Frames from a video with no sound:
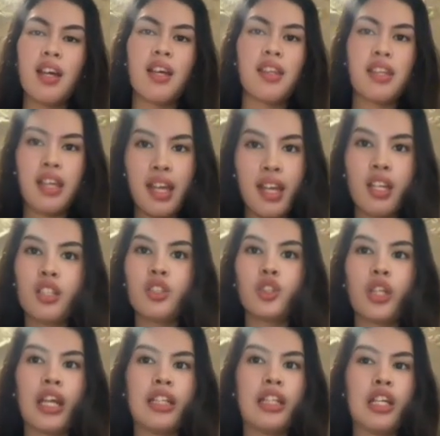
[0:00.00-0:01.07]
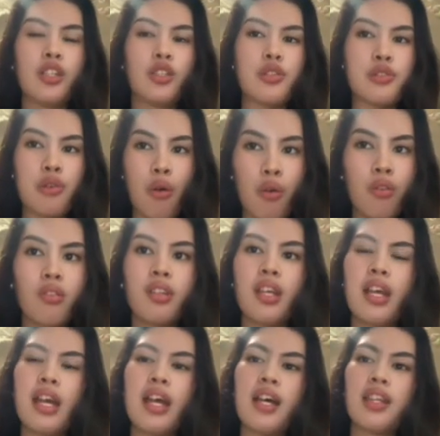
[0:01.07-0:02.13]
the age 18 years old,
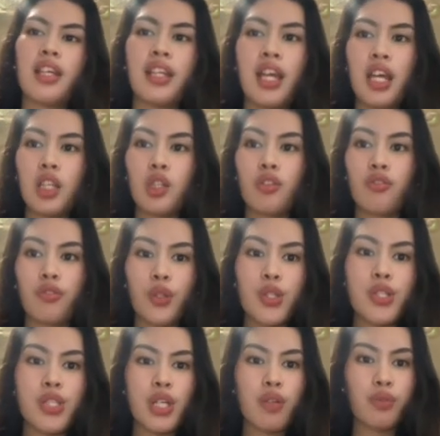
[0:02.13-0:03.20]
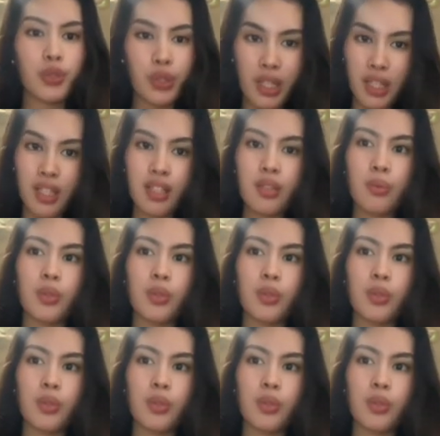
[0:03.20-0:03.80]
the date of first day of training,